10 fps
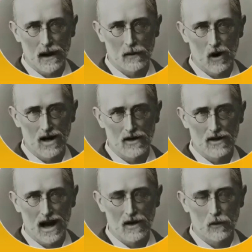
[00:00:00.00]
memoir
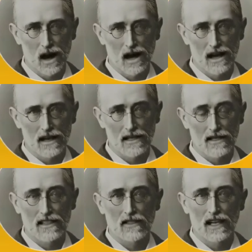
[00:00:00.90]
of Galois
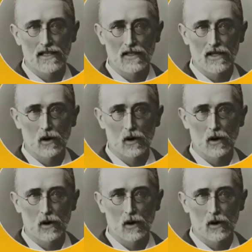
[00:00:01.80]
is discussed,